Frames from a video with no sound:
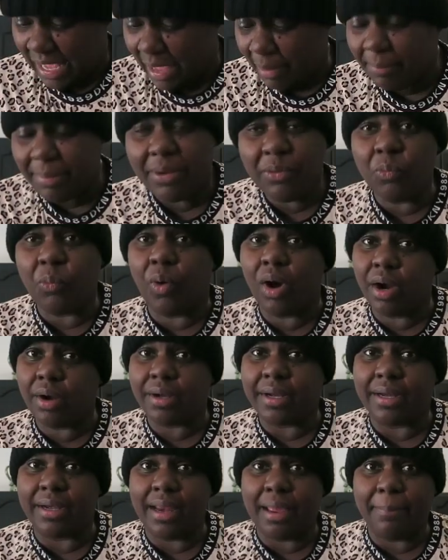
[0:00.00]
I've been
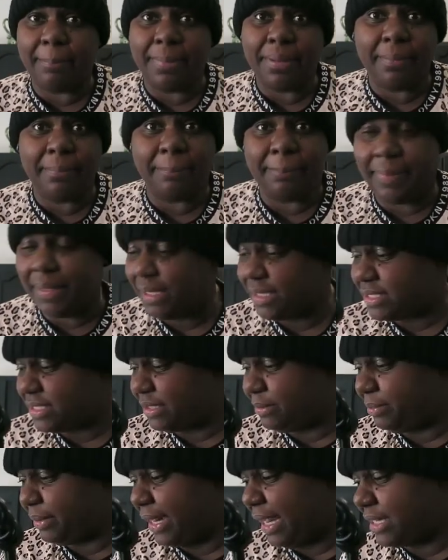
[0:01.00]
working, I've been
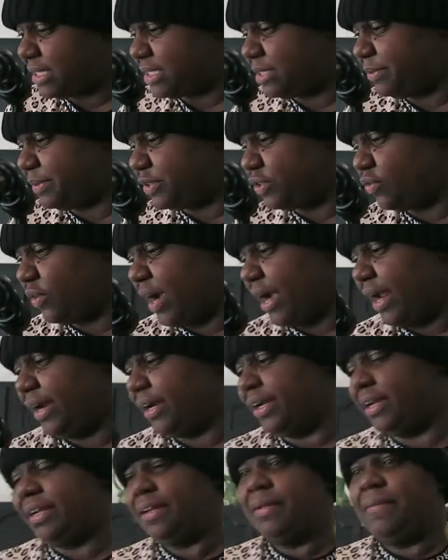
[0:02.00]
busy, but I've just been
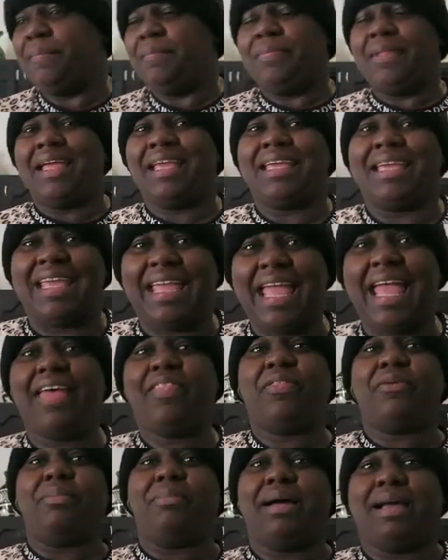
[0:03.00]
trying to
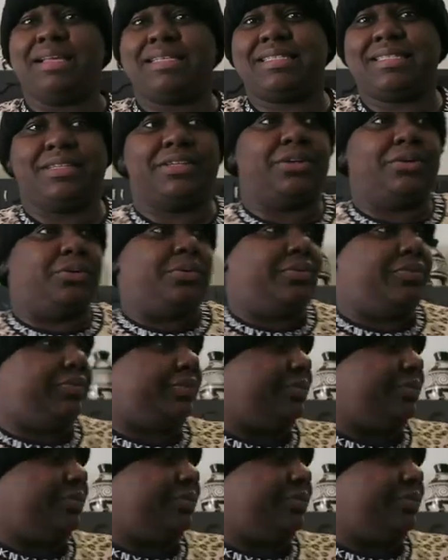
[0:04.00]
gather myself.